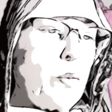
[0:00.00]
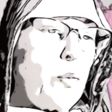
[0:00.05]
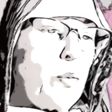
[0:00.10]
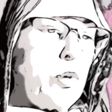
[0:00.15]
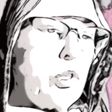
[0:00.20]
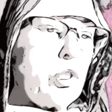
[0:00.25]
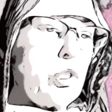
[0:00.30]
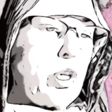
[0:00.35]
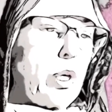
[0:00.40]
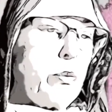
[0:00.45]

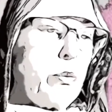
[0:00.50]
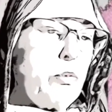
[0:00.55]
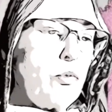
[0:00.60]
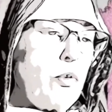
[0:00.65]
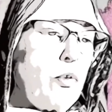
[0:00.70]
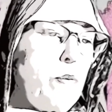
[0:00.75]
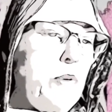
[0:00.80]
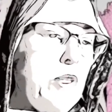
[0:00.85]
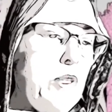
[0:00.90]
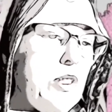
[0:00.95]
which comes
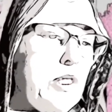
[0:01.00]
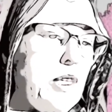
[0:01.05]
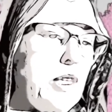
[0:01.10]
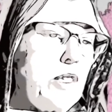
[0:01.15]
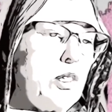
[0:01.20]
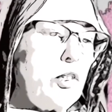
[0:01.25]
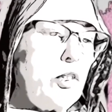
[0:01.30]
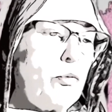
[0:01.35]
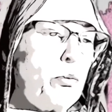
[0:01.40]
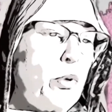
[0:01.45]
from the
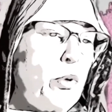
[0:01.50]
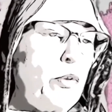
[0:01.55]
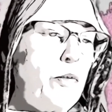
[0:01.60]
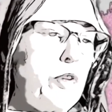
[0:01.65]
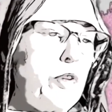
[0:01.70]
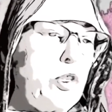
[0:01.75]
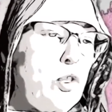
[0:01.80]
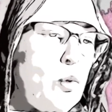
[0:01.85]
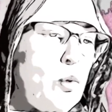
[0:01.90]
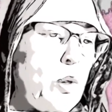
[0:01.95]
sense of
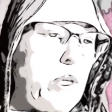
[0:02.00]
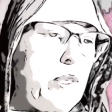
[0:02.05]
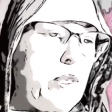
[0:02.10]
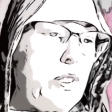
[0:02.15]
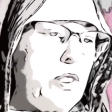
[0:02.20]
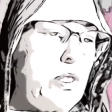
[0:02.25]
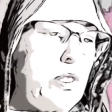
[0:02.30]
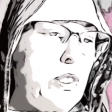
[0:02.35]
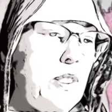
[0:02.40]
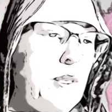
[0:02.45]
perfect
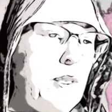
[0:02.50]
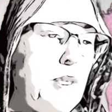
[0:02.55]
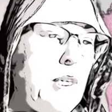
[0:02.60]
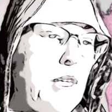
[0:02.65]
trust.